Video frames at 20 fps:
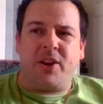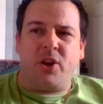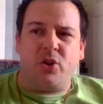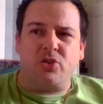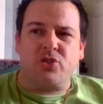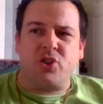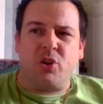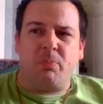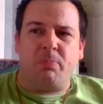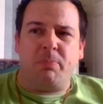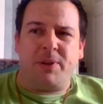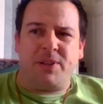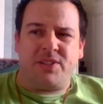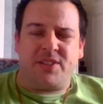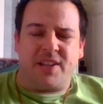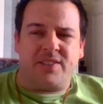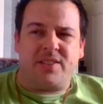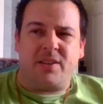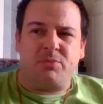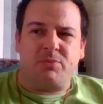but they're not
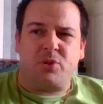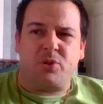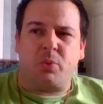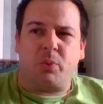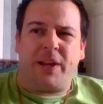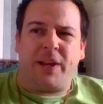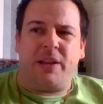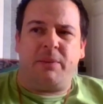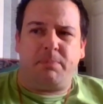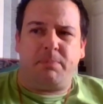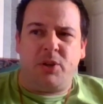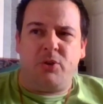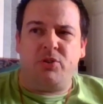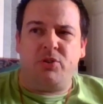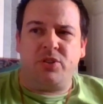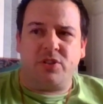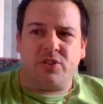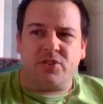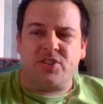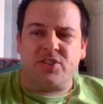zombies. They're some sort of weird
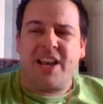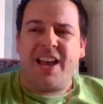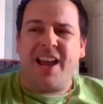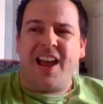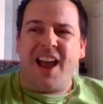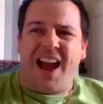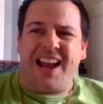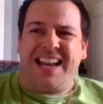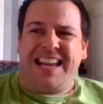mutants.